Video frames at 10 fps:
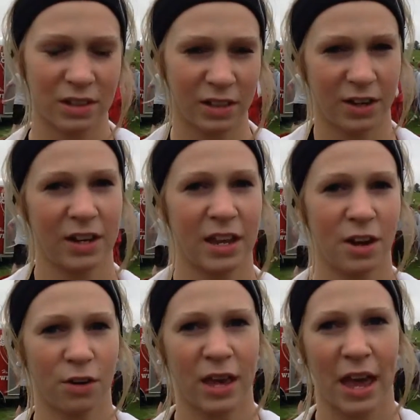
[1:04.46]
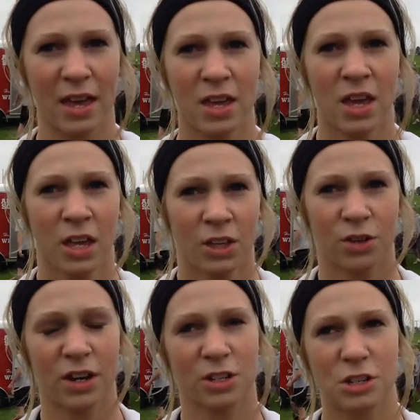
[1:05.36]
clearing it okay.
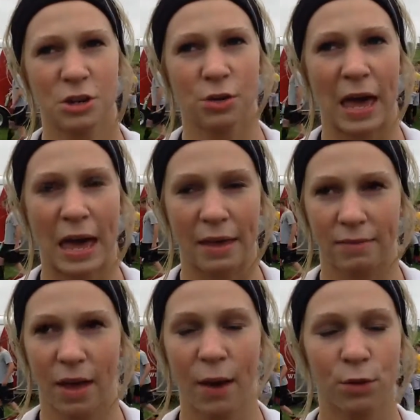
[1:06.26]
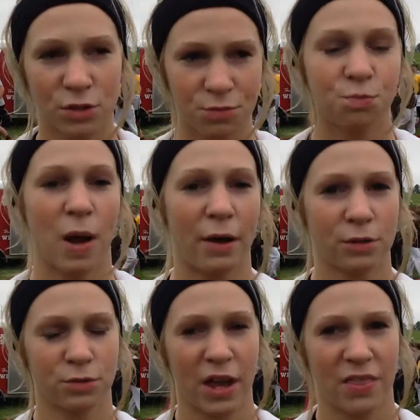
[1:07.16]
So I just knew that I
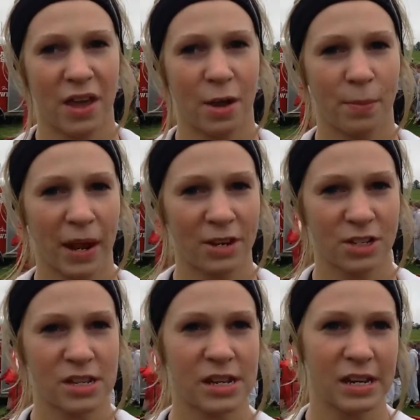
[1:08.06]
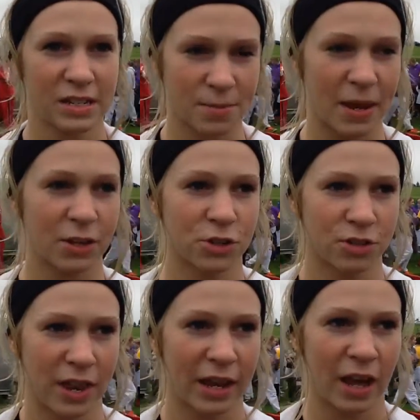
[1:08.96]
was right there, but I just needed to make sure
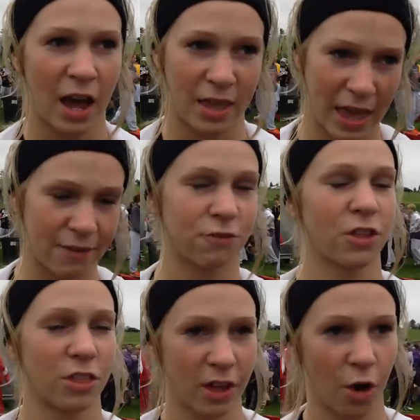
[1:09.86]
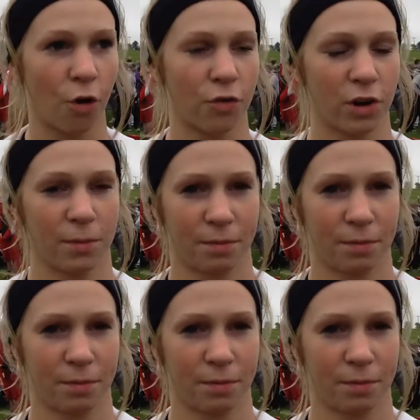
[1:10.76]
that I got everything over.